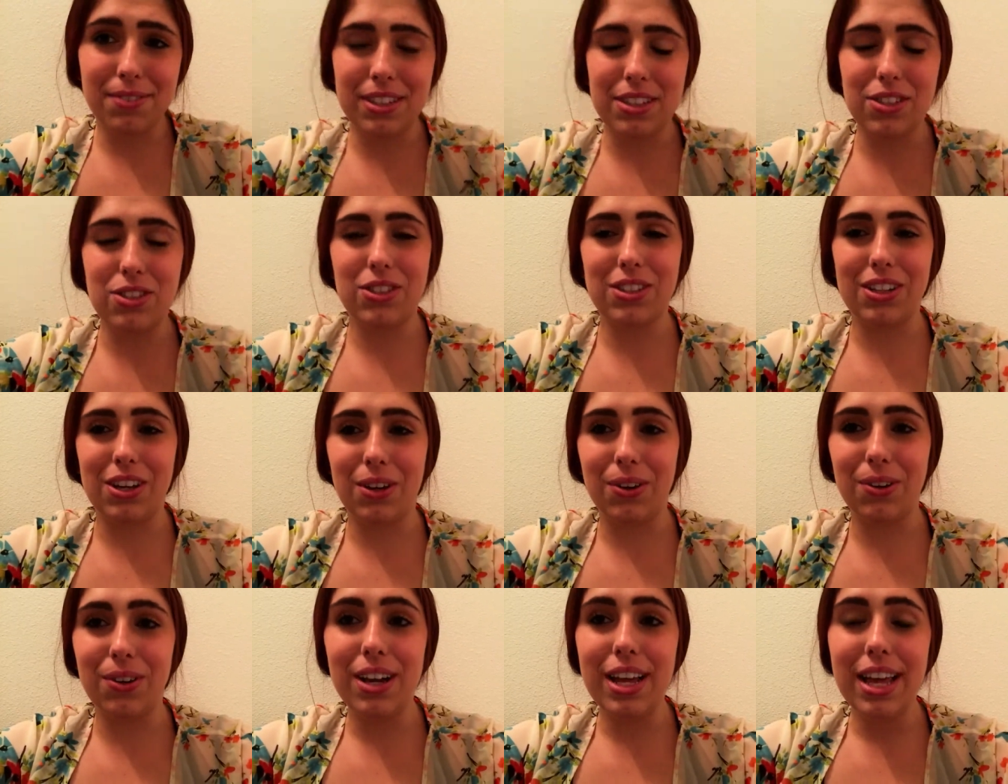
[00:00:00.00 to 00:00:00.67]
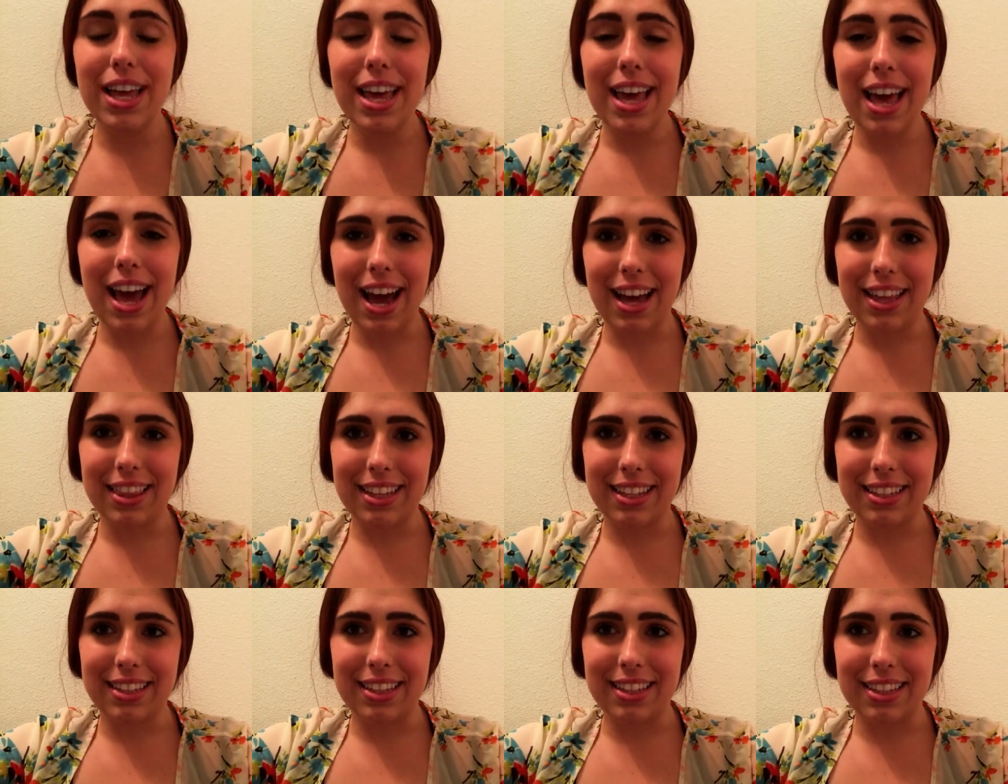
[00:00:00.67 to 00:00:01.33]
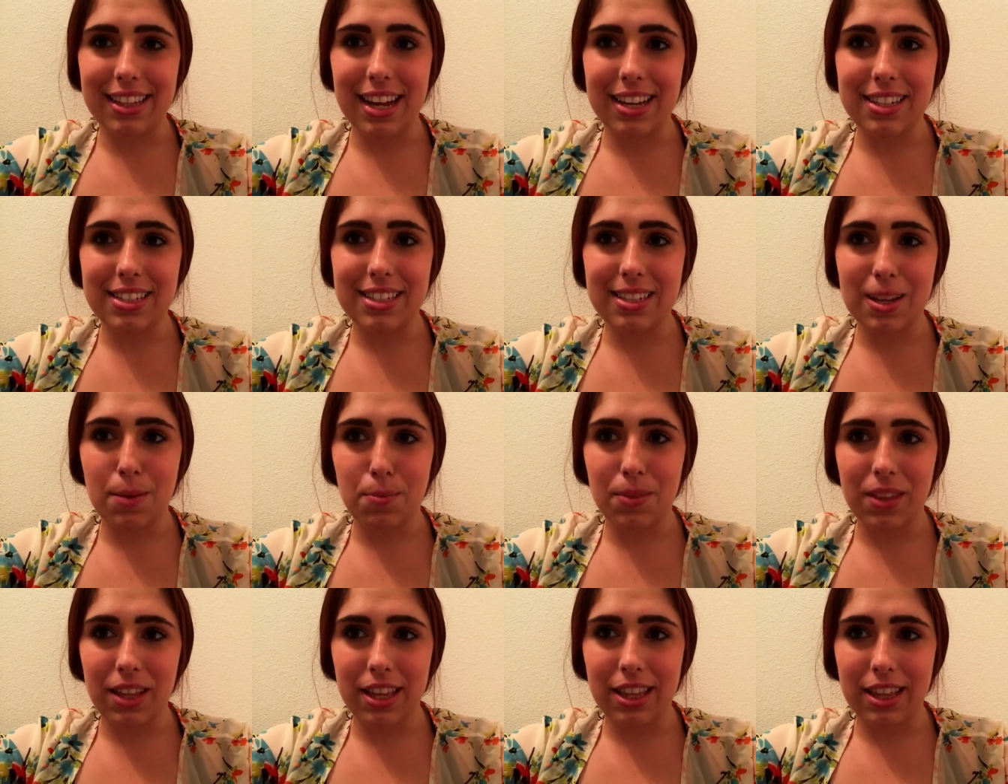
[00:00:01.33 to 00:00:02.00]
And so I think that that's
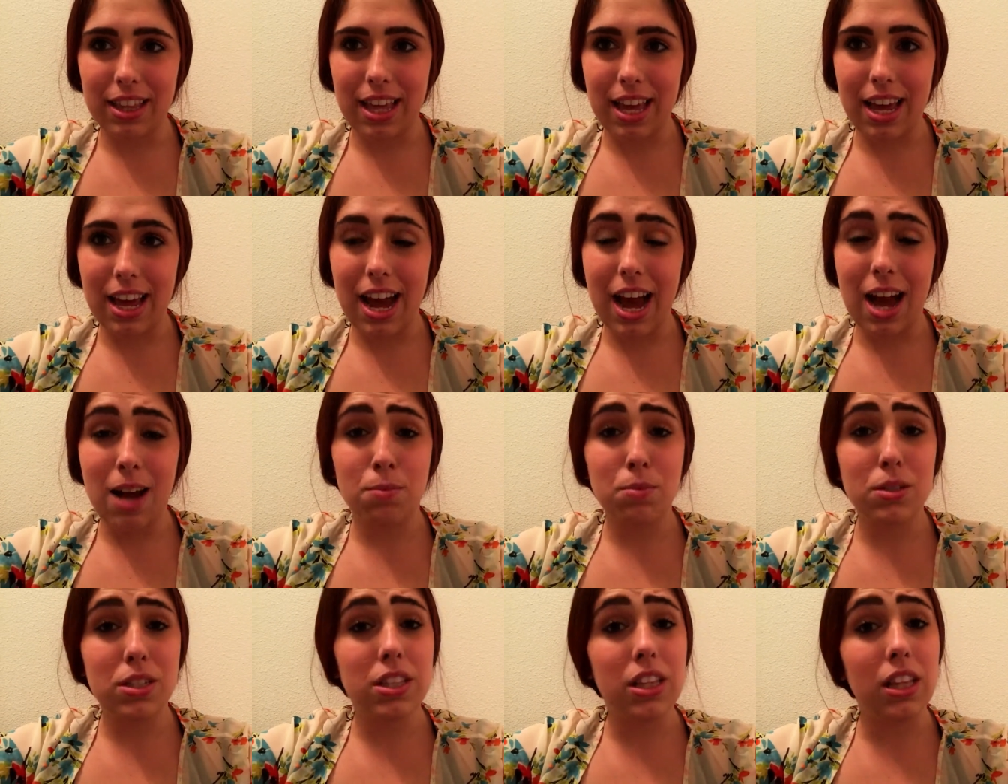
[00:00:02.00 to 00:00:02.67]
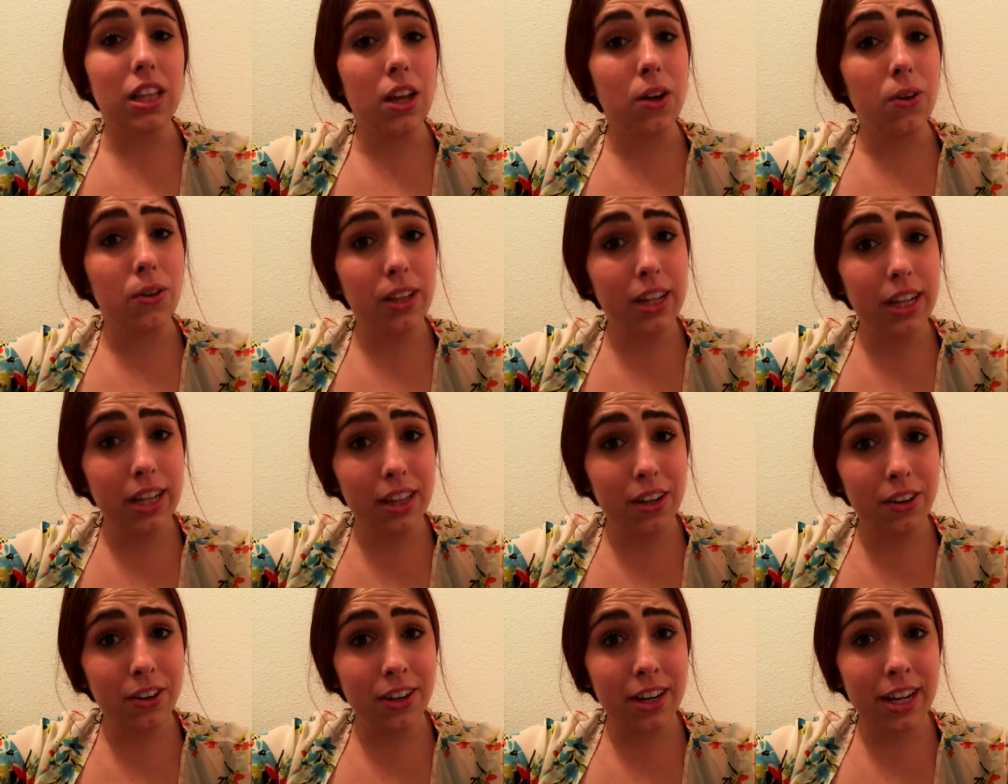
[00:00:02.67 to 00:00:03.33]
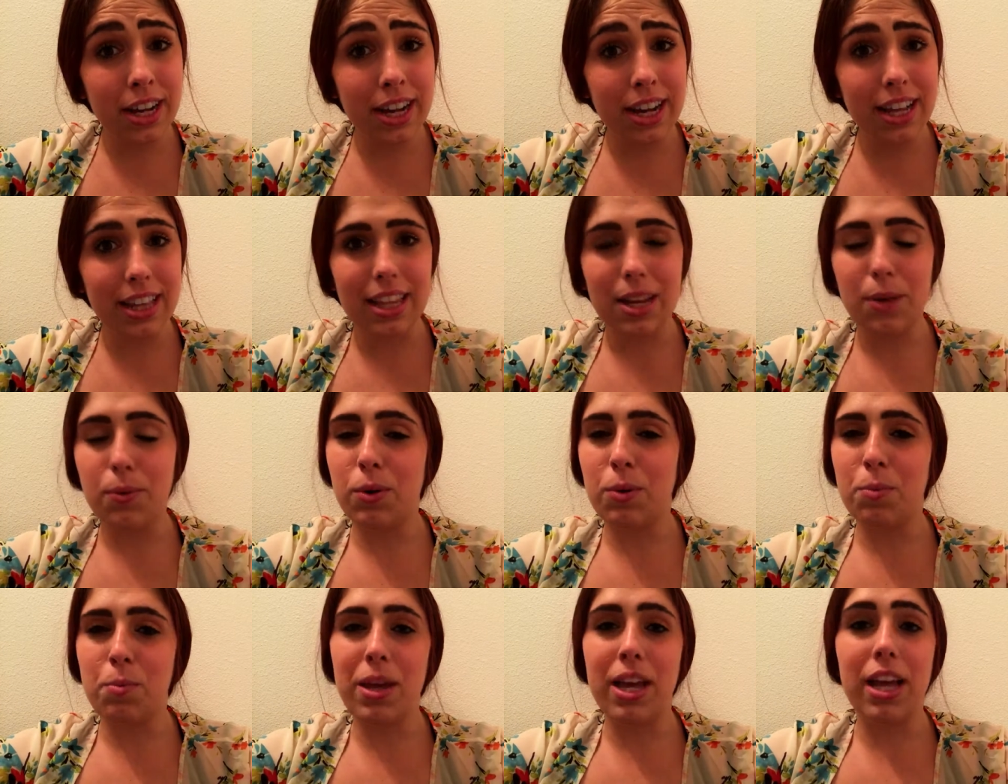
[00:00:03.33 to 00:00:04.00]
something that I'm slowly learning and
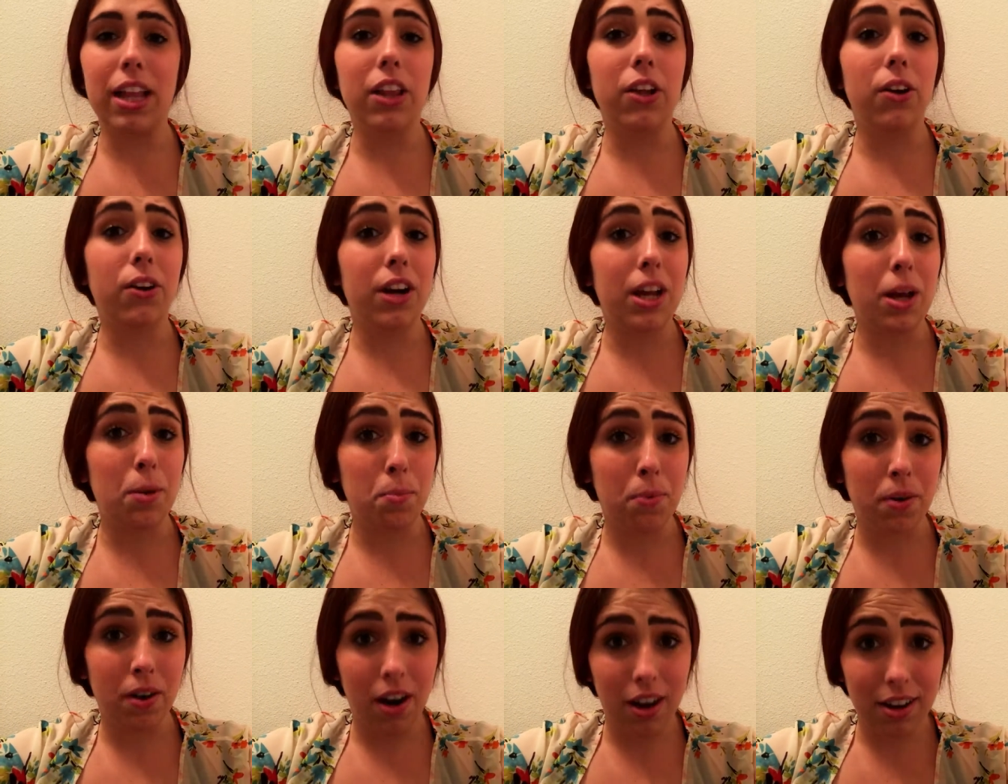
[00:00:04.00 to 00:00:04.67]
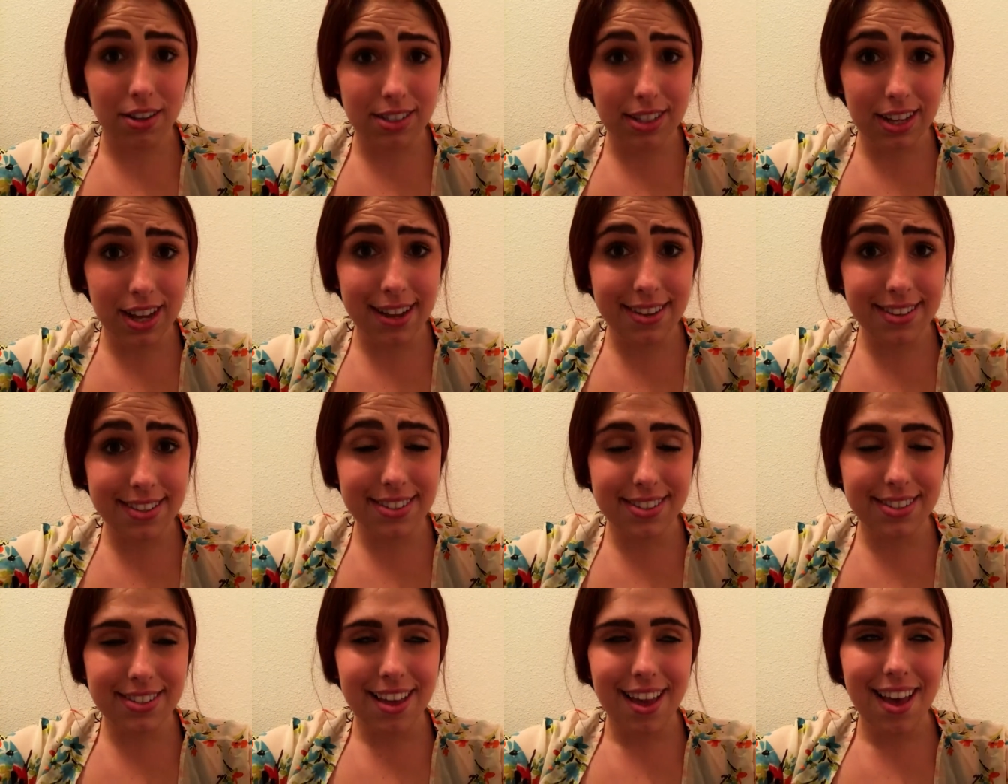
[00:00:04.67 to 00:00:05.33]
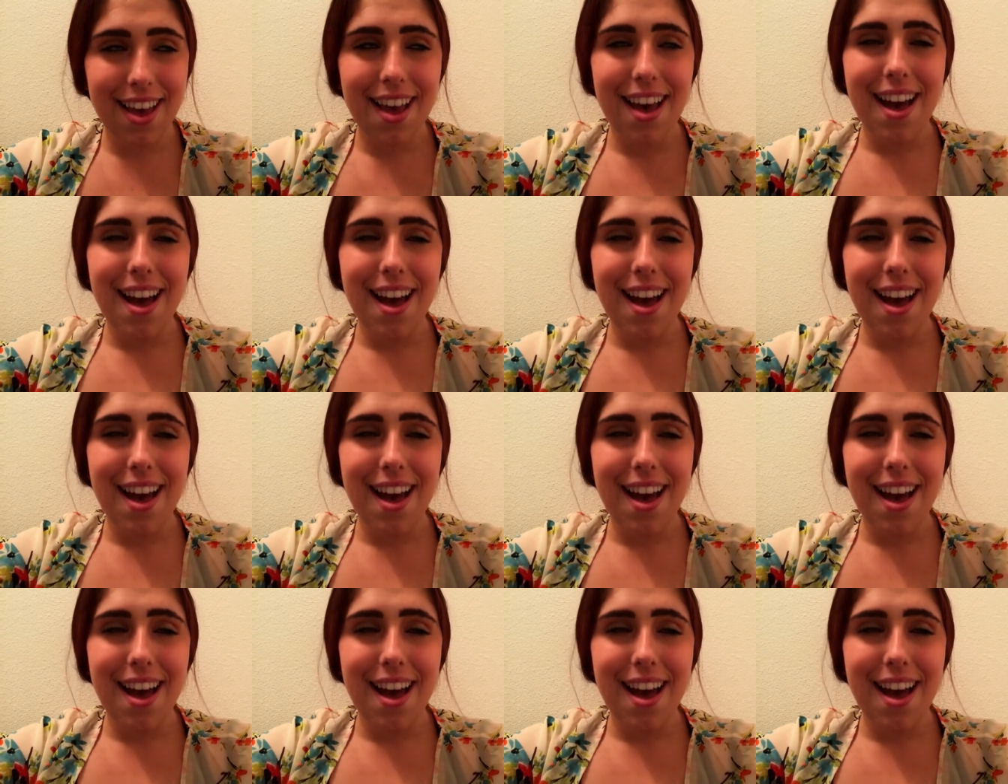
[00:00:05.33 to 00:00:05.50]
that will be a learning process.